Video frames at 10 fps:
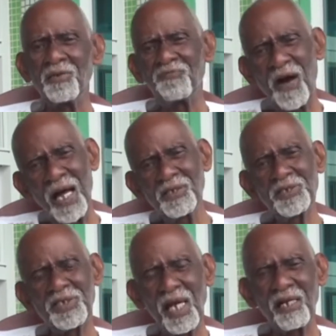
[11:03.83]
you find
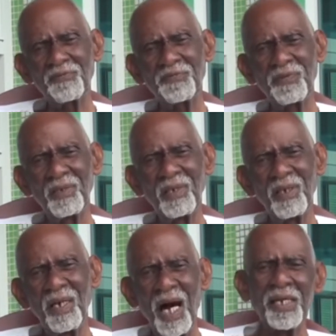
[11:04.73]
yourself
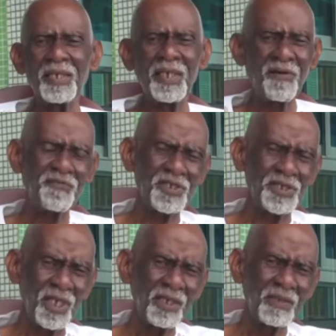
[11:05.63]
at a
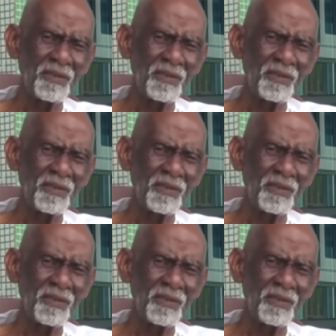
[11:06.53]
deficit